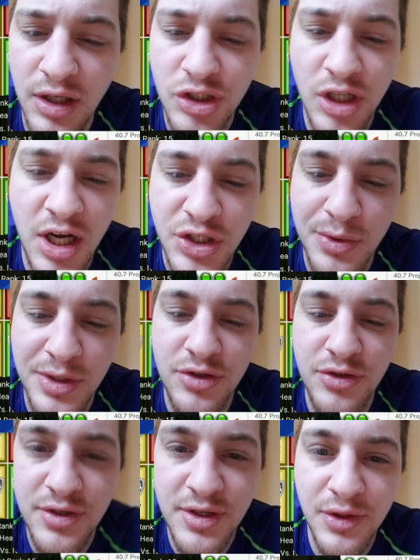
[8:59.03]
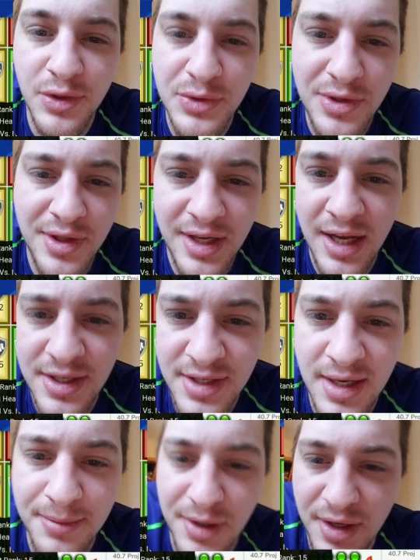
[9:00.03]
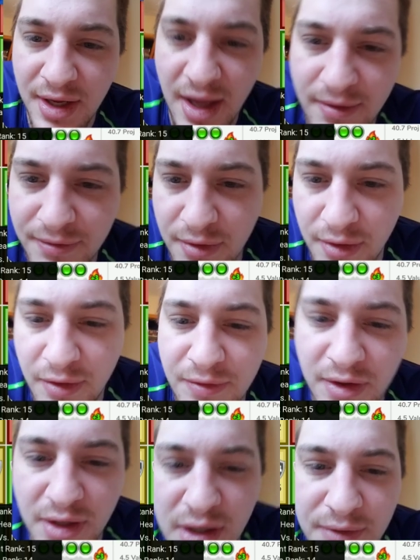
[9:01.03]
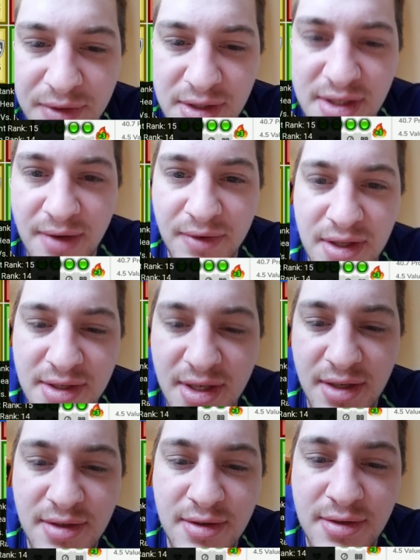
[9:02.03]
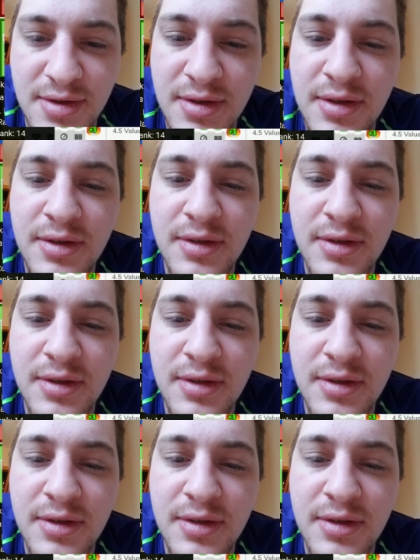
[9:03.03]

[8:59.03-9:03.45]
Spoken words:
Josh Richardson, those are the guys that I'm looking at for the Philadelphia 76ers.